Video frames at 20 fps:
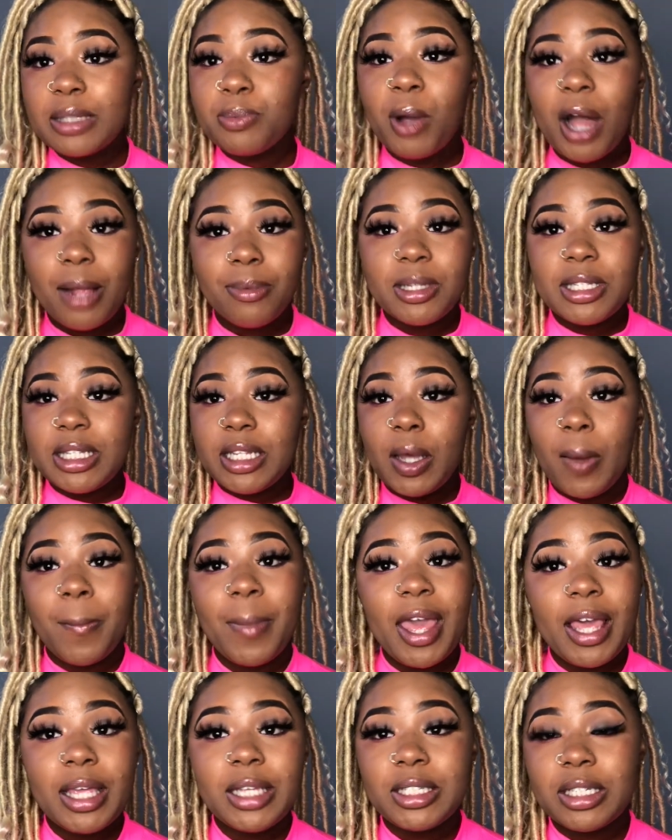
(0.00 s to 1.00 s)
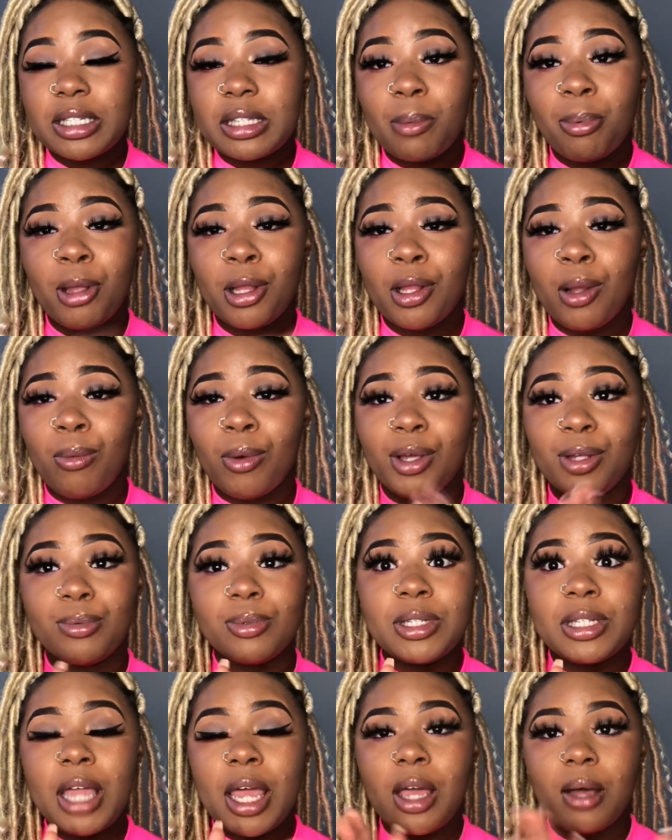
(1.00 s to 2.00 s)
probably still make it, just depending on where you
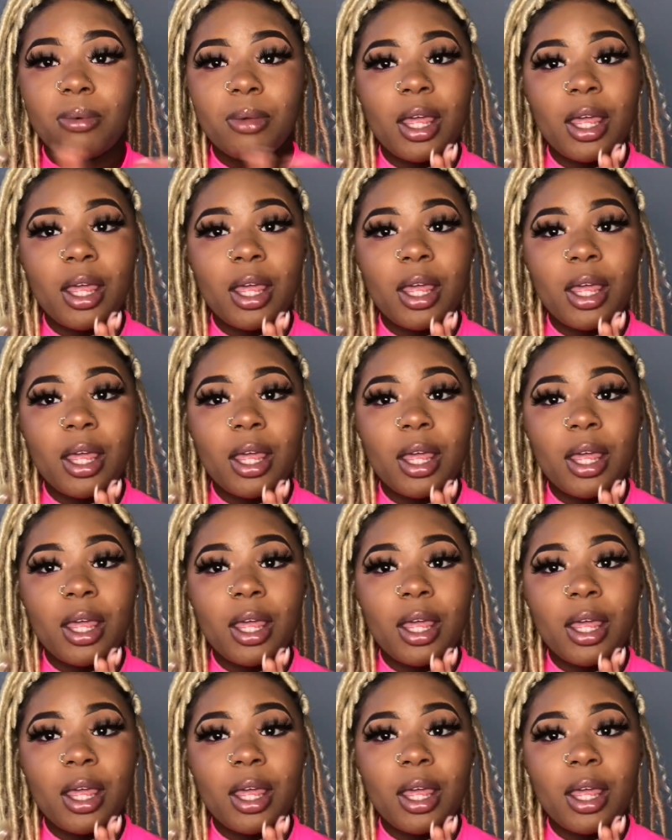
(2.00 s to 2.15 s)
stay on